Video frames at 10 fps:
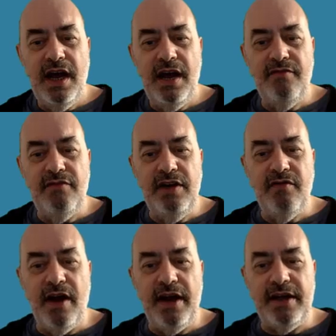and
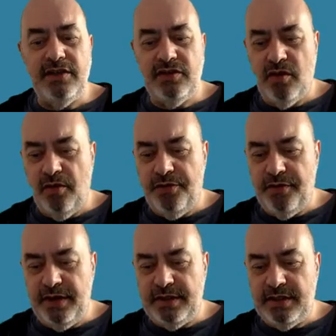rewrite Control
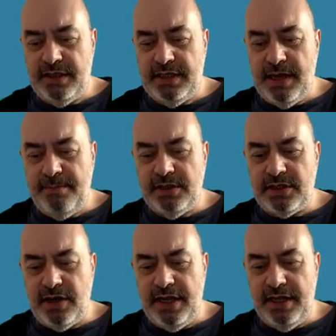3. To
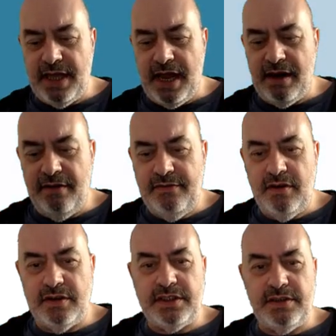demonstrate that, I've
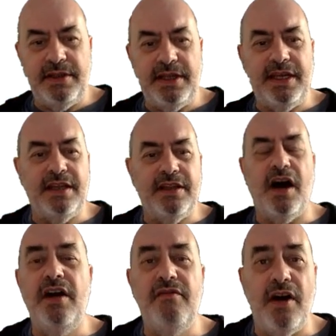got something here that
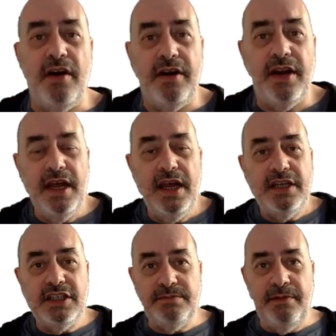I wrote
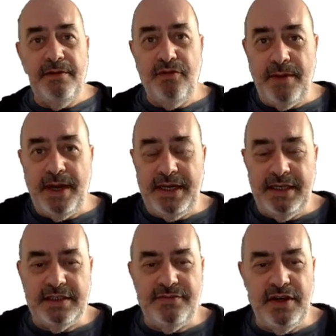just before making
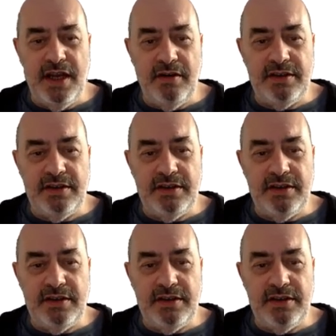this video.